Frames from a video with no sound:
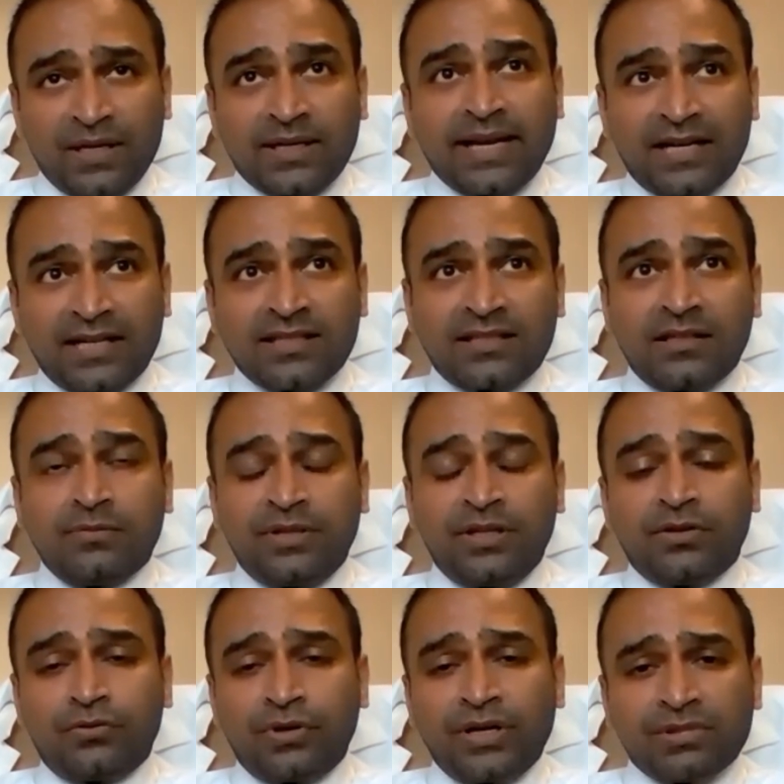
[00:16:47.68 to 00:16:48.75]
It can still be
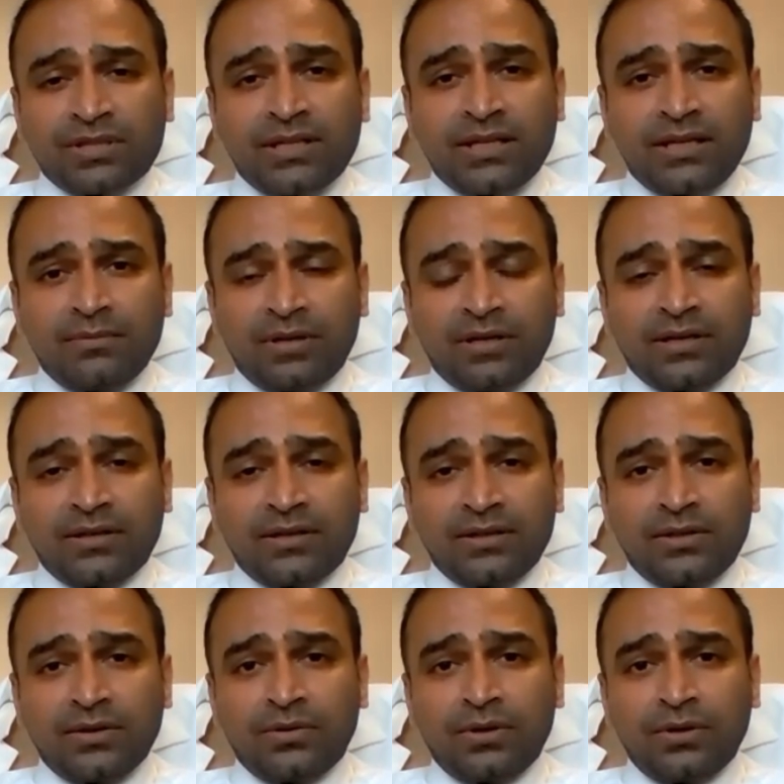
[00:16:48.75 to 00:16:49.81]
your dream city, but
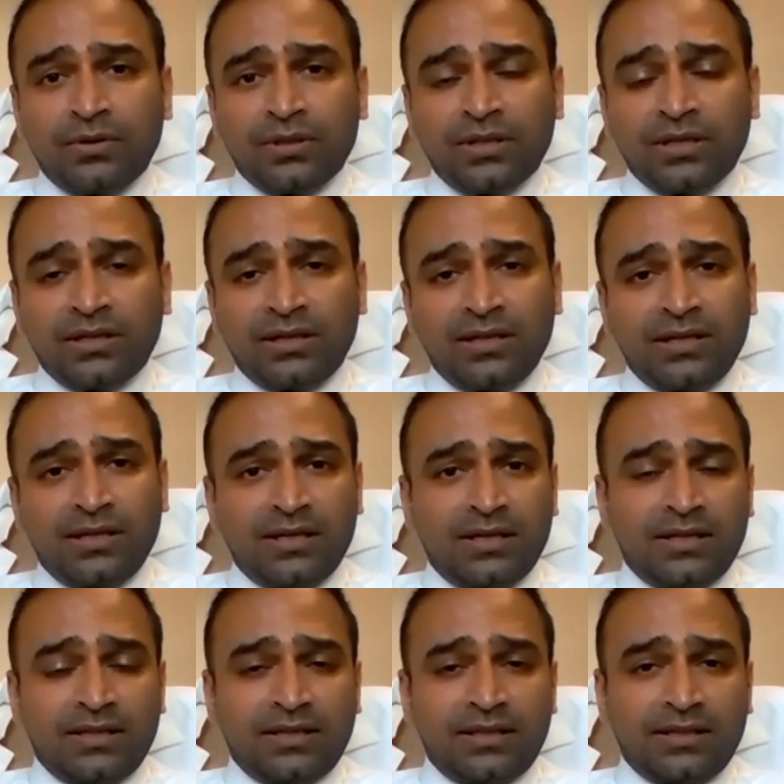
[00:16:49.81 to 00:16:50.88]
you don't know
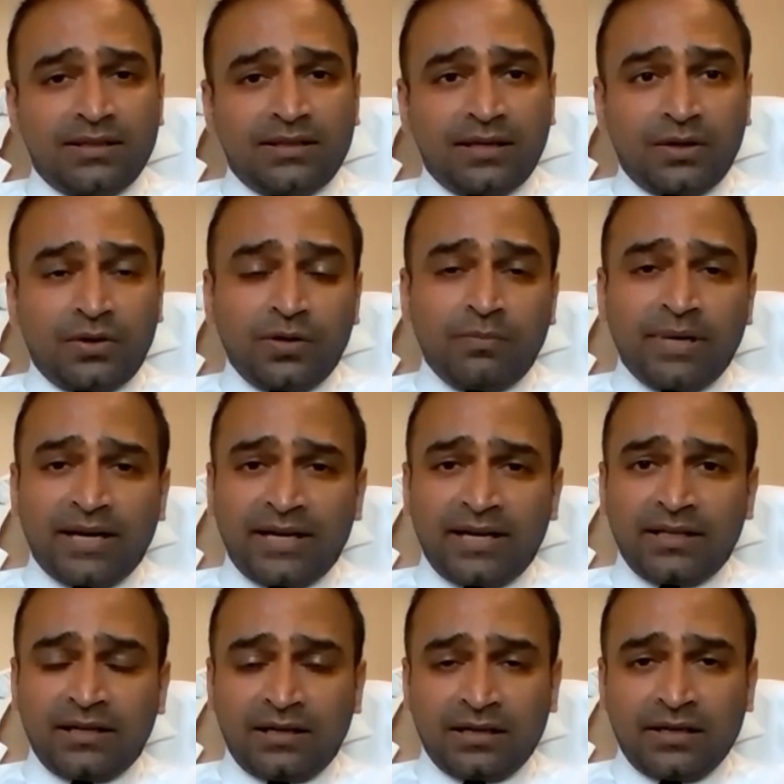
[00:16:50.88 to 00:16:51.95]
the good,
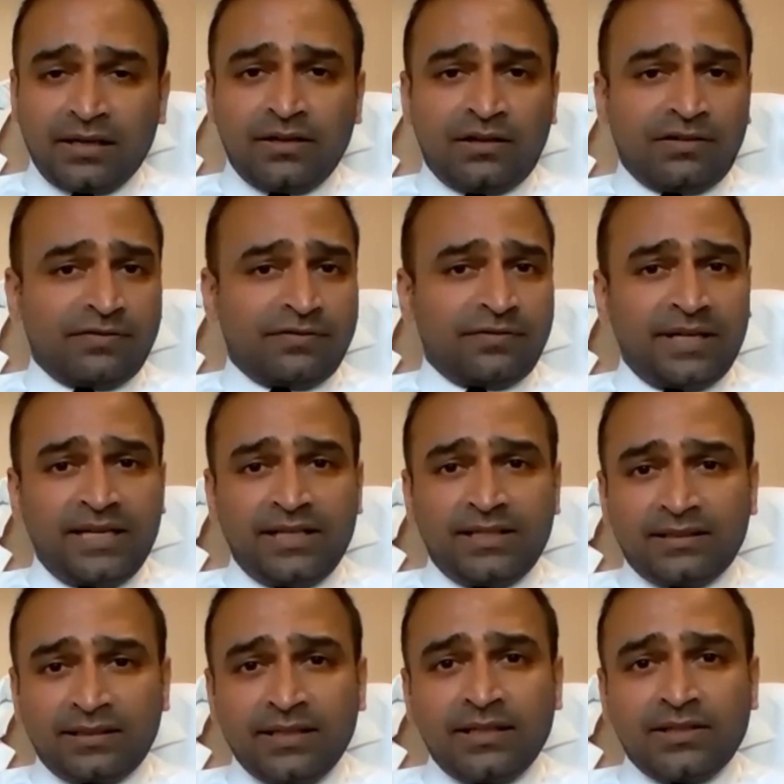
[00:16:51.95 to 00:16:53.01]
bad, and the ugly of
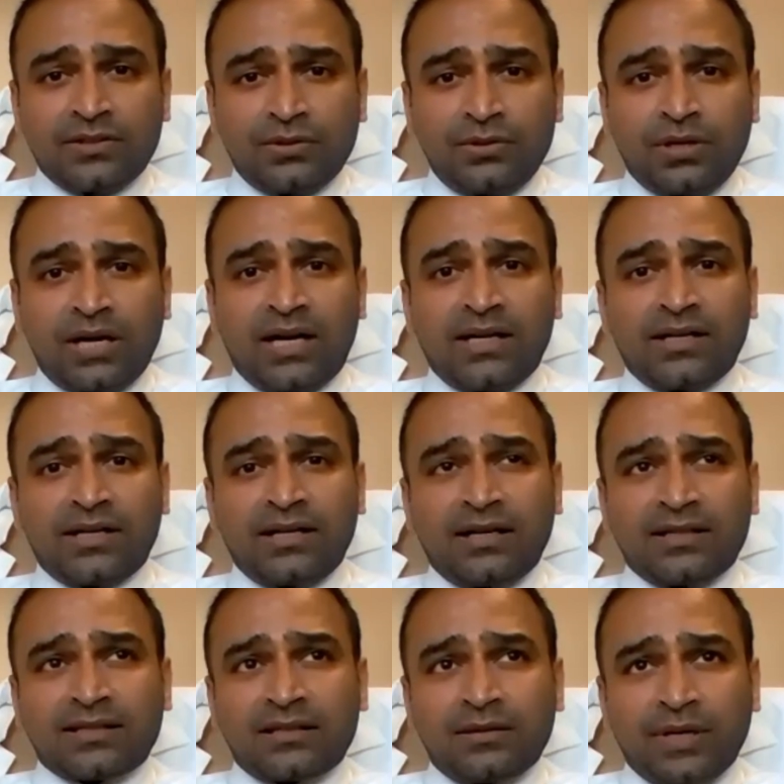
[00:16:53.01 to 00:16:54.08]
each city. So you can't
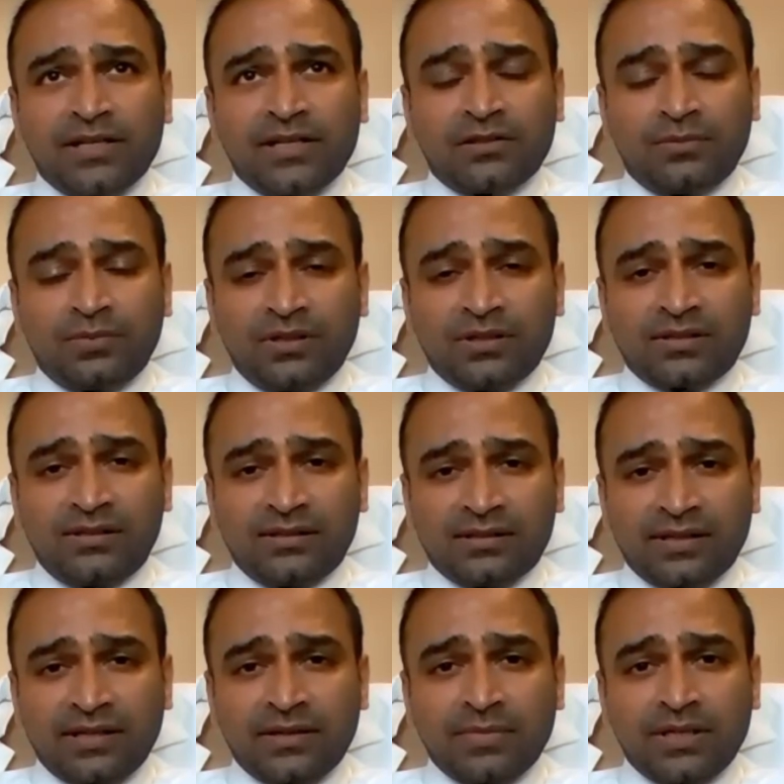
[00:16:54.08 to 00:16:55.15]
customize a personal
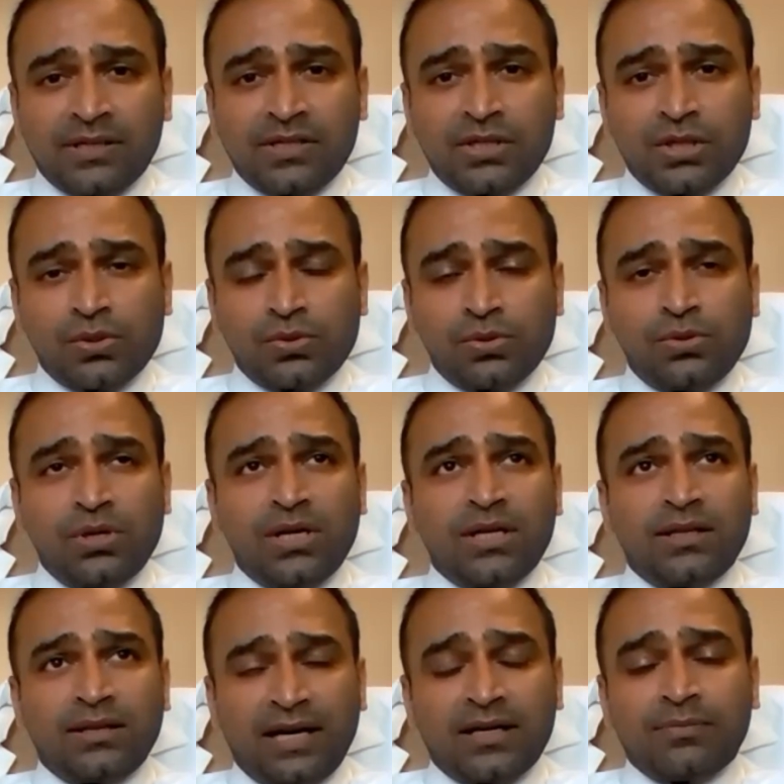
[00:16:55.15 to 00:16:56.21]
statement to
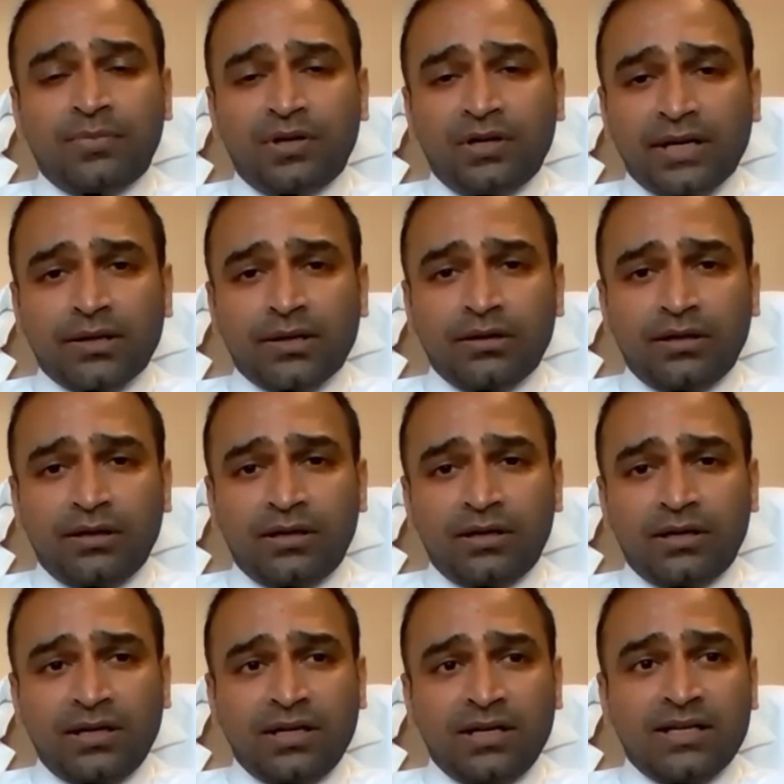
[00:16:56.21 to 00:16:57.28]
that
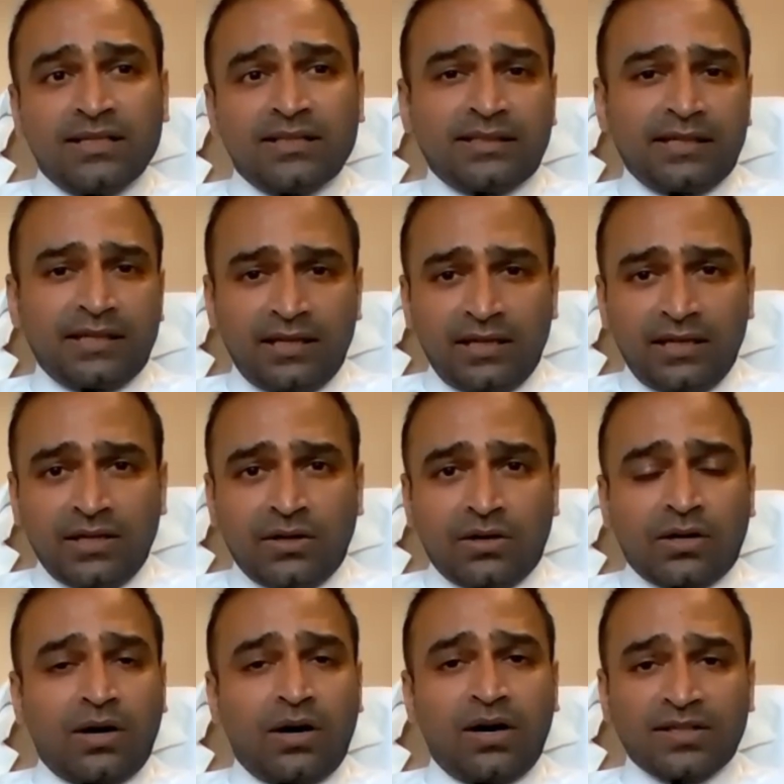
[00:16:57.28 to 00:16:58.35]
particular city
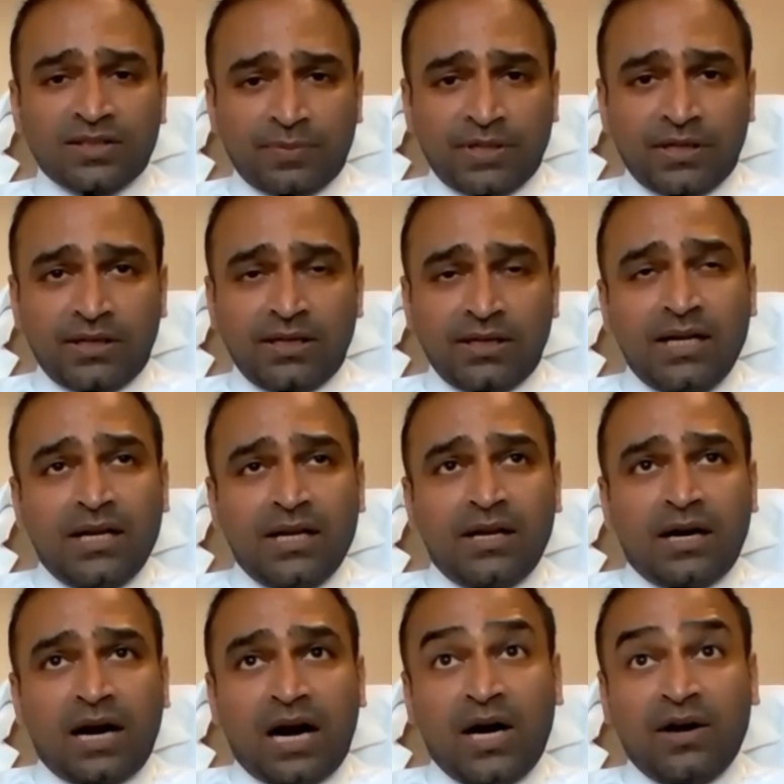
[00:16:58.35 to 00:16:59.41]
or a hospital.
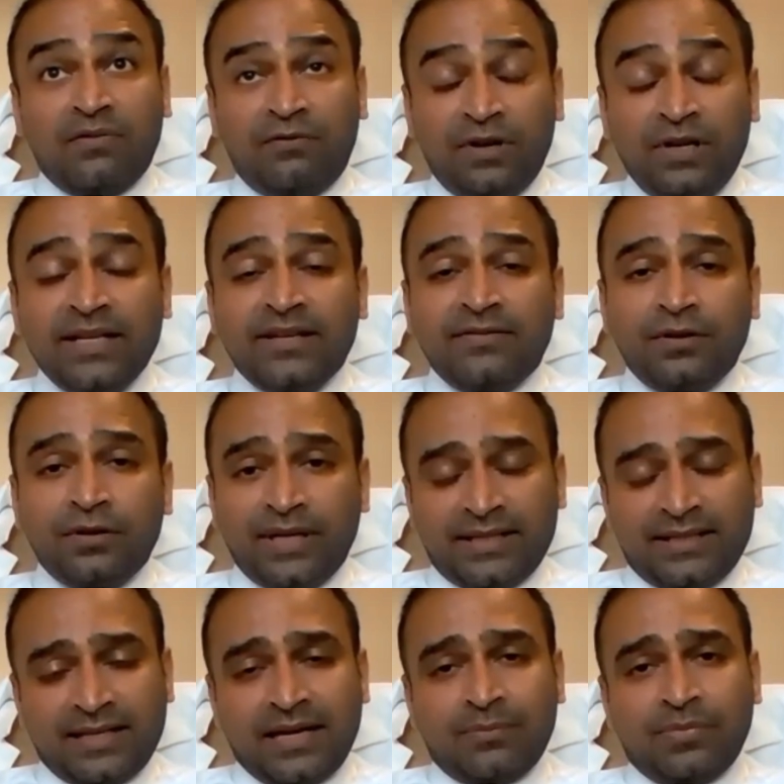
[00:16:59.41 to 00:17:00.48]
I will give you an
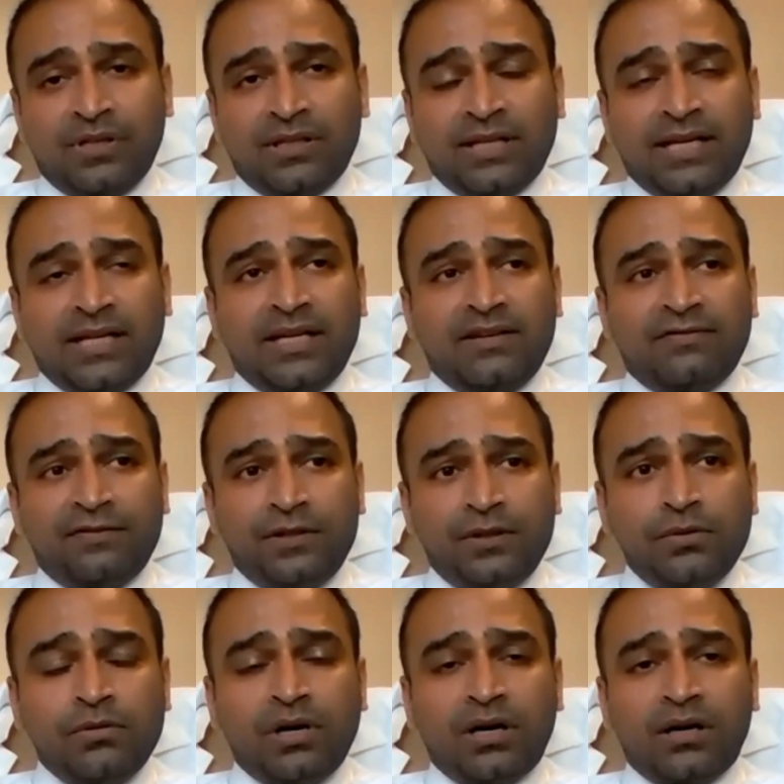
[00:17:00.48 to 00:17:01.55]
example that if
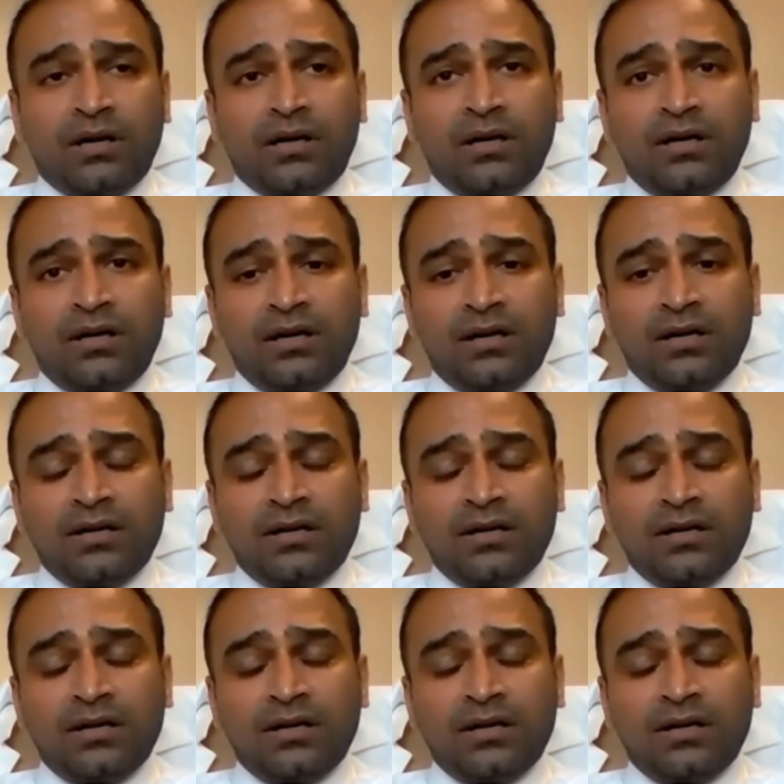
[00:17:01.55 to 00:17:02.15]
you are